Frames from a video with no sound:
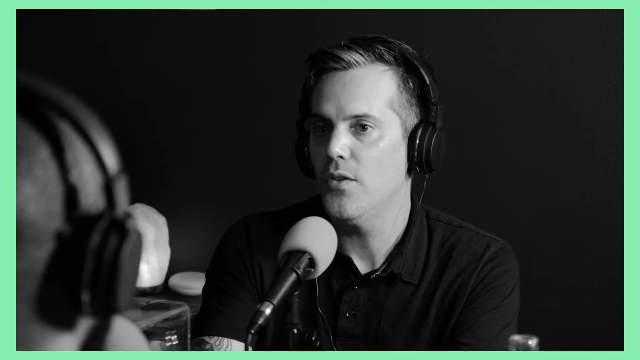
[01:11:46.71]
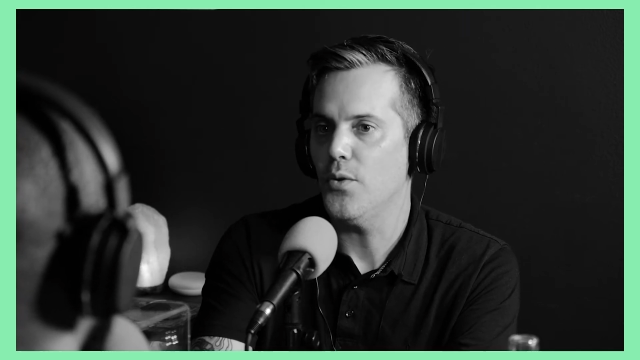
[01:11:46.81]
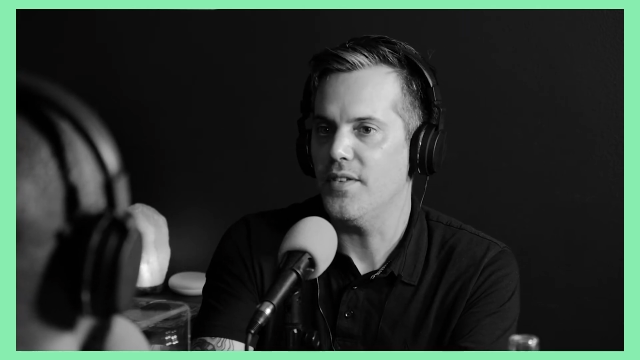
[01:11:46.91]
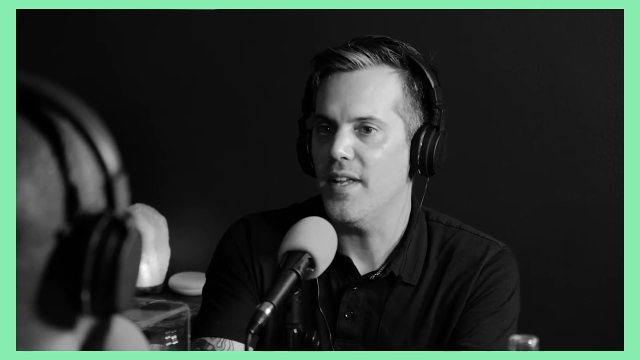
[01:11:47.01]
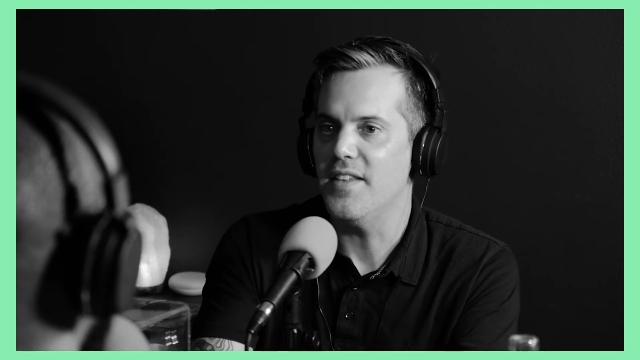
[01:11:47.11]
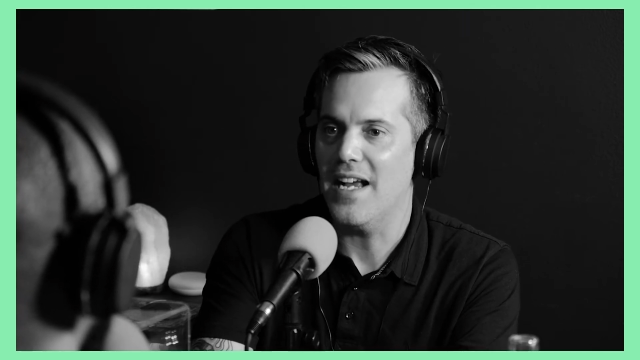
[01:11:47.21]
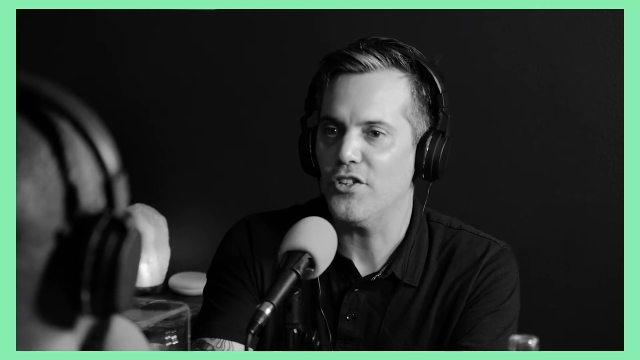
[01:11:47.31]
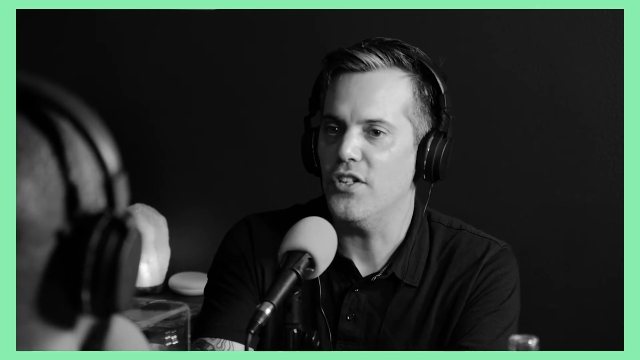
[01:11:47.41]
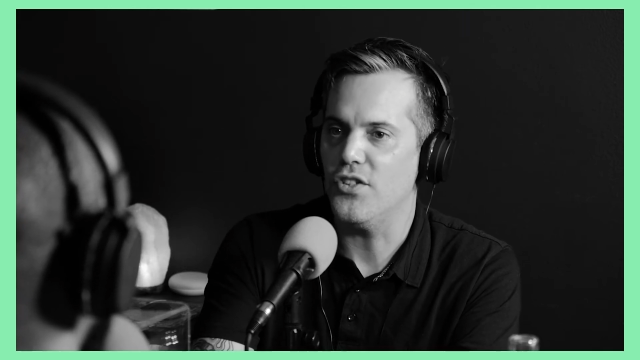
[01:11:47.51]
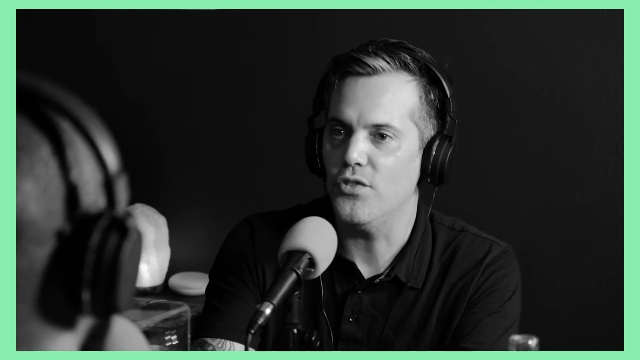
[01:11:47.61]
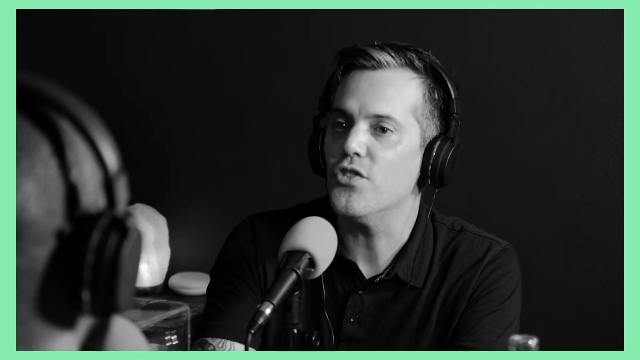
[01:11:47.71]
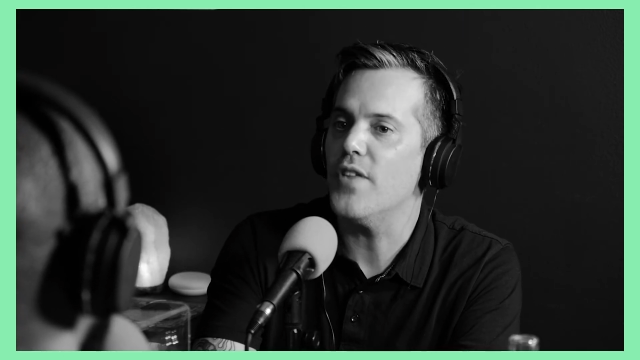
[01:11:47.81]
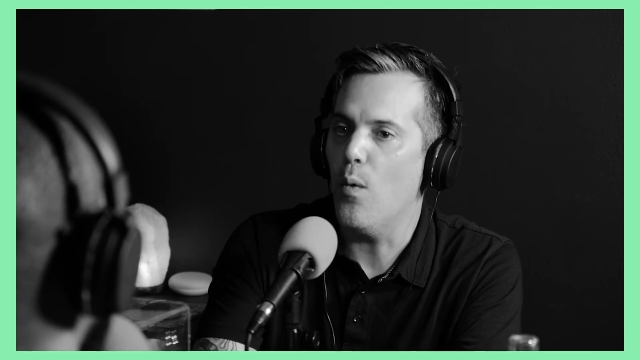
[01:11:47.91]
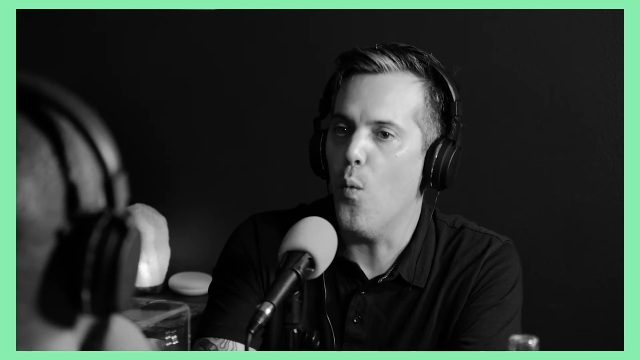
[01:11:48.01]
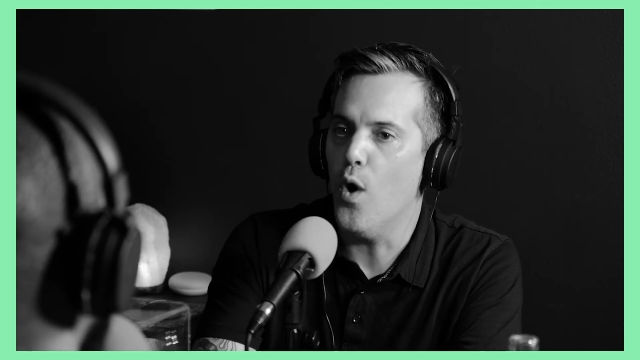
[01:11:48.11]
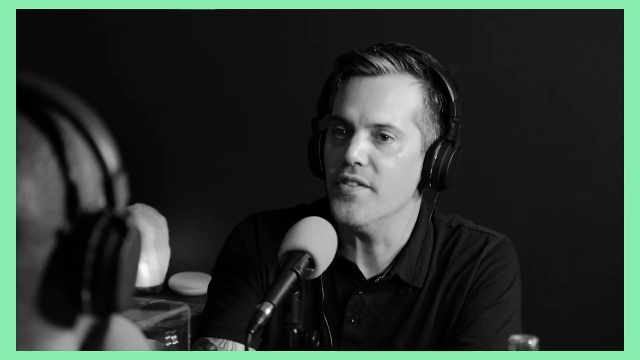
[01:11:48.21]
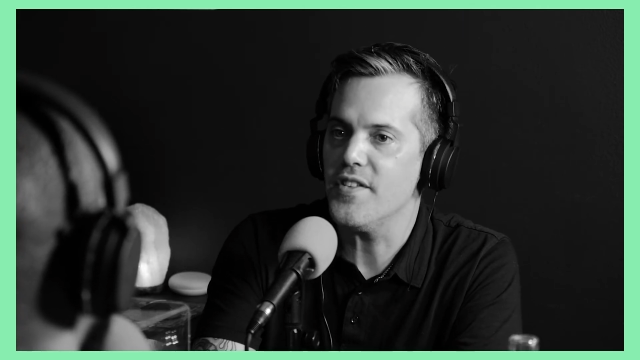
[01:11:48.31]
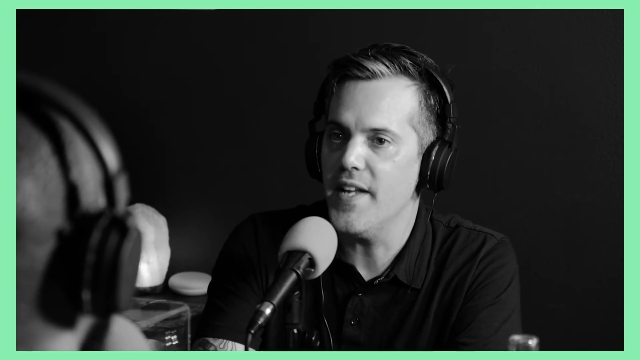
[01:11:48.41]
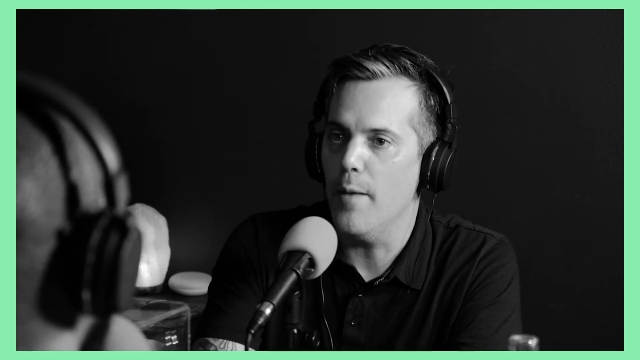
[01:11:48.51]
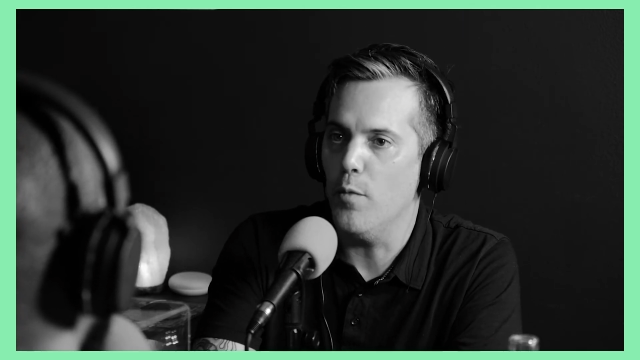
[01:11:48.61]
So it's just that
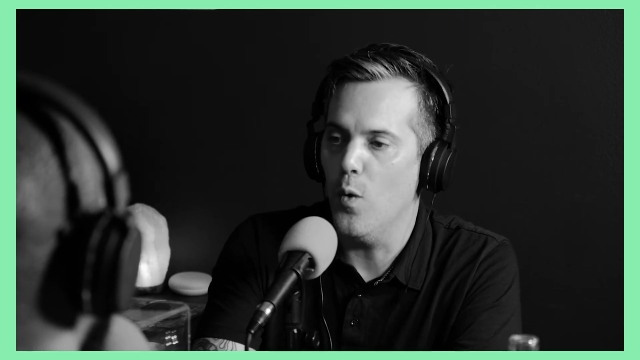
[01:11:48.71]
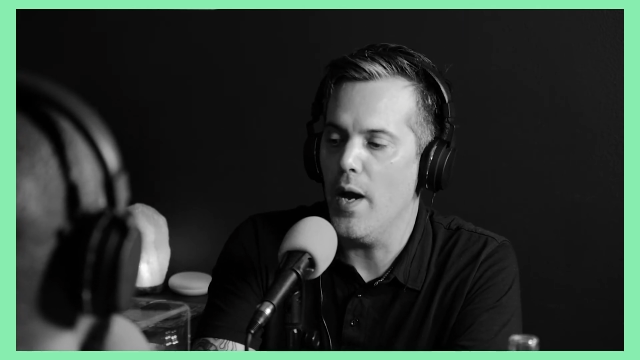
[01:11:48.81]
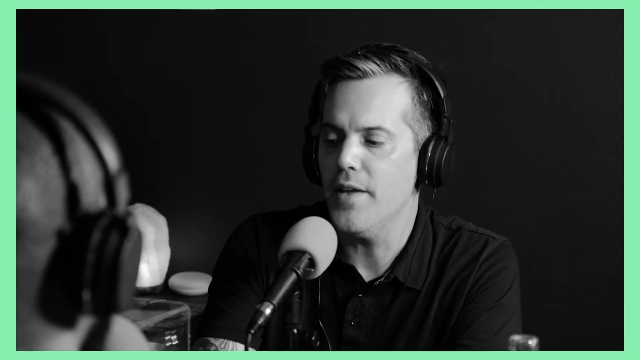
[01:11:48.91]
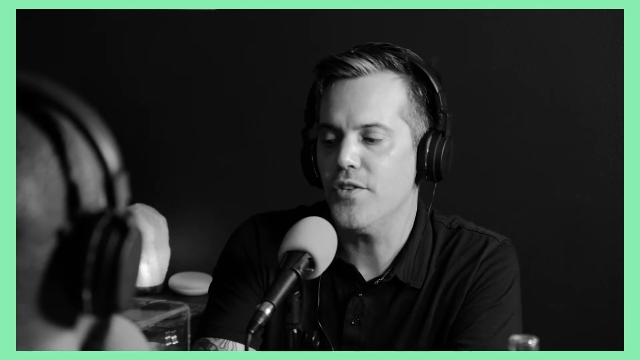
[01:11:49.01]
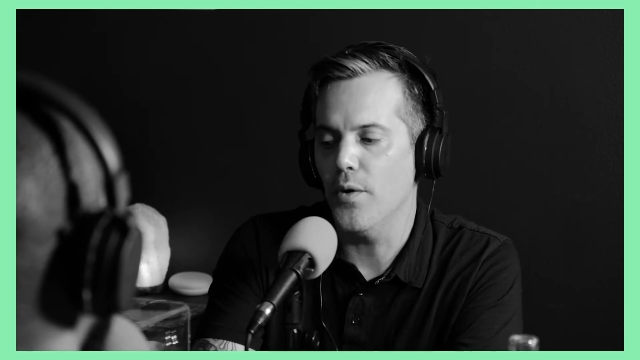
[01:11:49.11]
one step away.